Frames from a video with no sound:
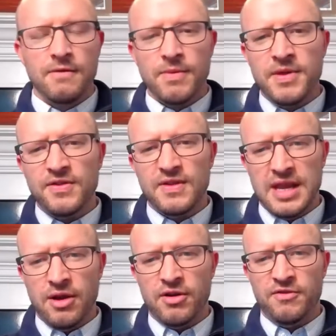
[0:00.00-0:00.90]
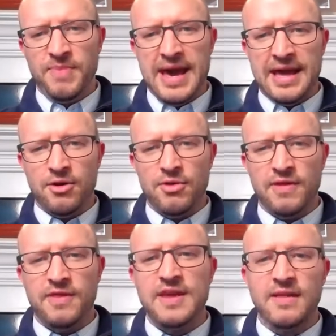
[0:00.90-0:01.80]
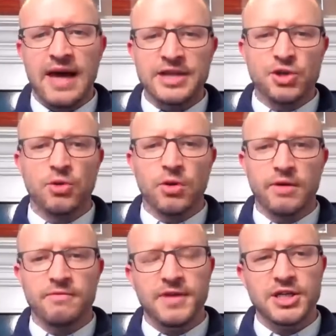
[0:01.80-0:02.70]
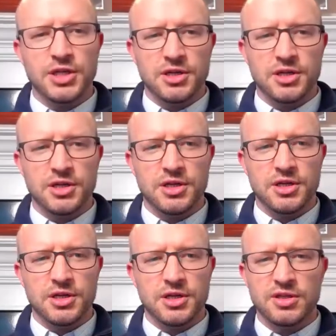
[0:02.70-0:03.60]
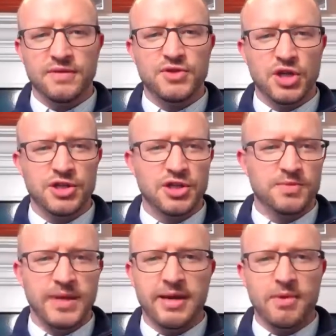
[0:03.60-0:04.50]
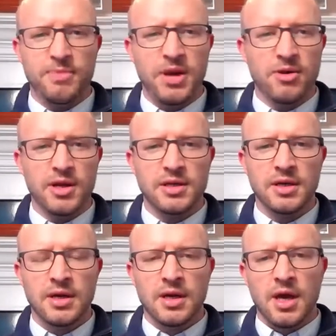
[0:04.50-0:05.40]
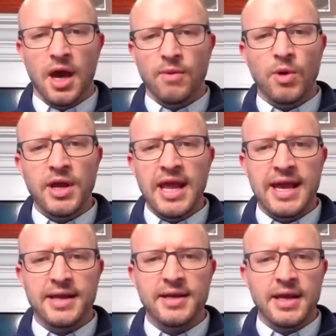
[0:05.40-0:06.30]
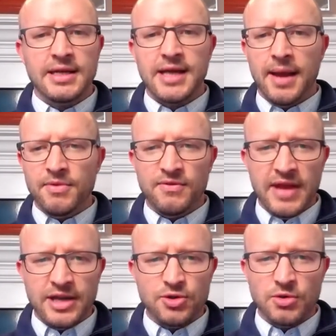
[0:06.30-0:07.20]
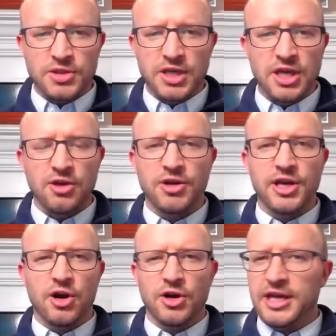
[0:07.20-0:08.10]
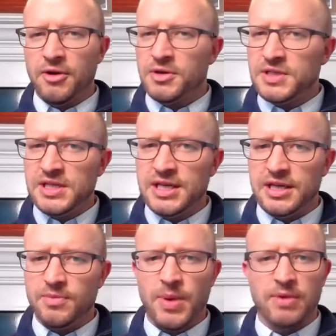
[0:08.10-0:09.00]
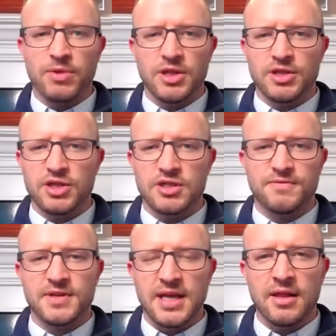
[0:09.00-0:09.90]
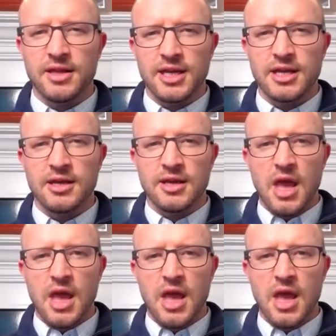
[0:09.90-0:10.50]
From this narrative pattern, the theological convictions of Judges become apparent. On one hand, times of national security are guaranteed by religious fidelity.